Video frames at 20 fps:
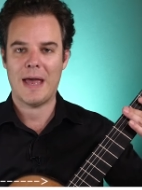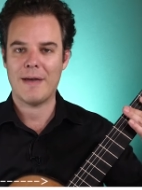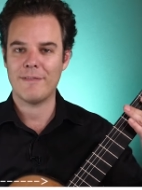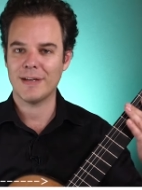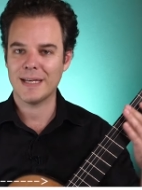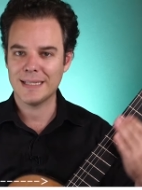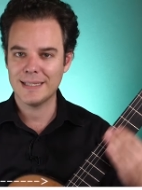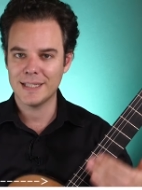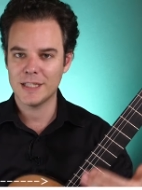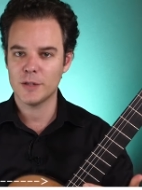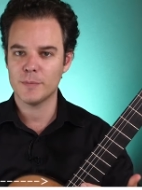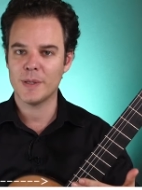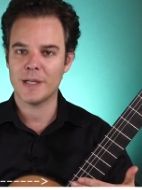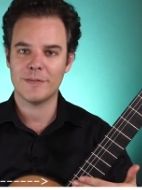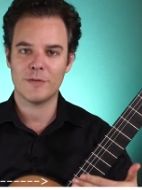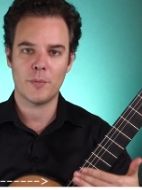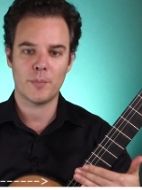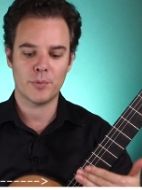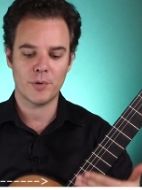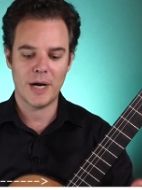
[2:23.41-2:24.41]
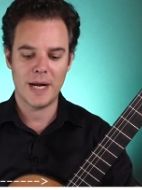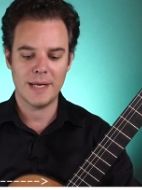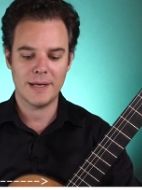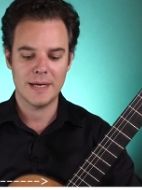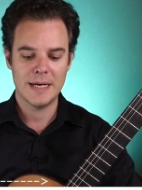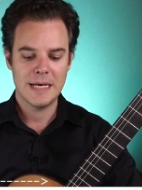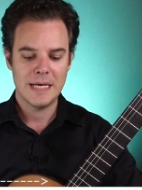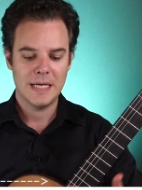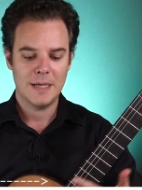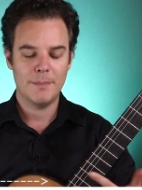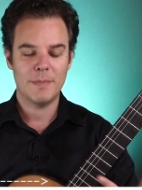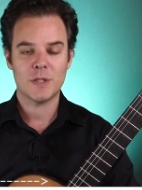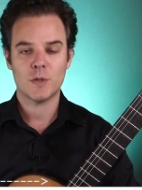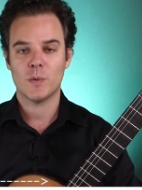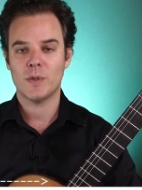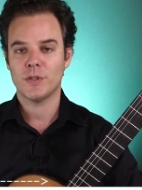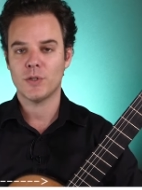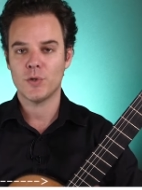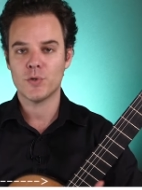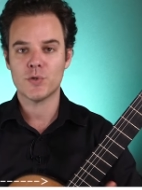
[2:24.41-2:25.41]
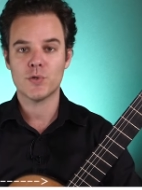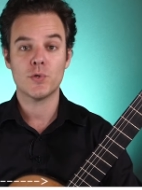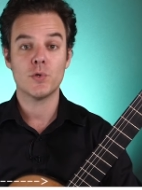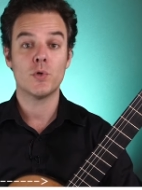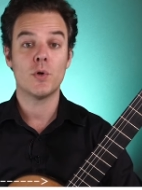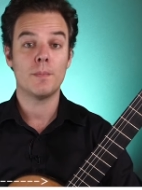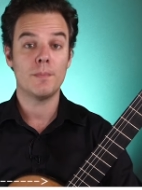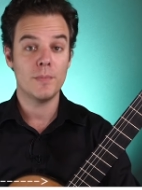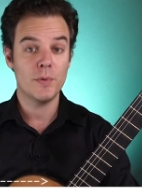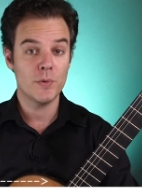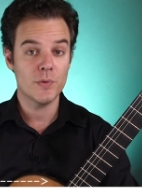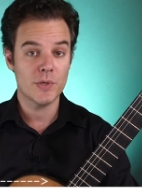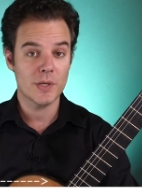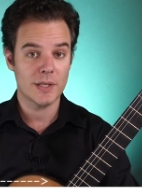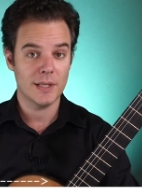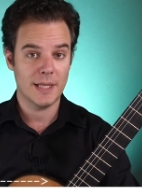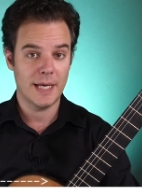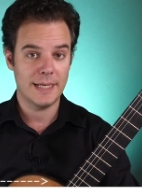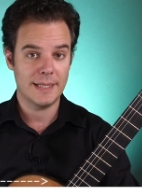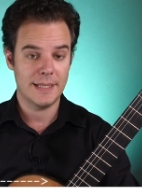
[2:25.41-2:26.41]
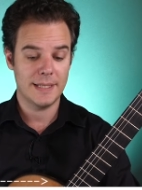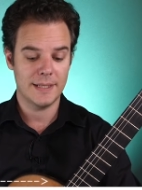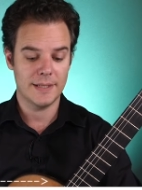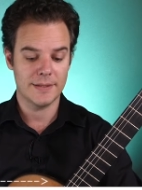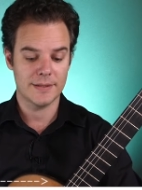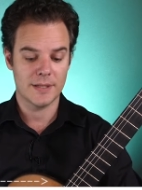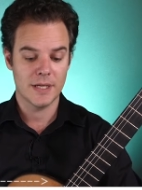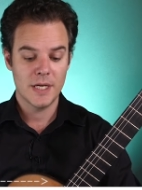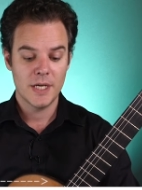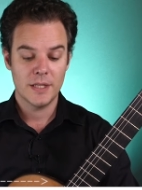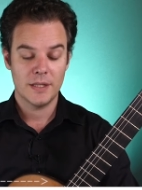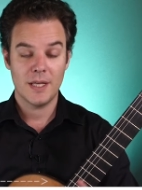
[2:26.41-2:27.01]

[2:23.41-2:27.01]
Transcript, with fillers: having a little bit of a break in between those two musical ideas.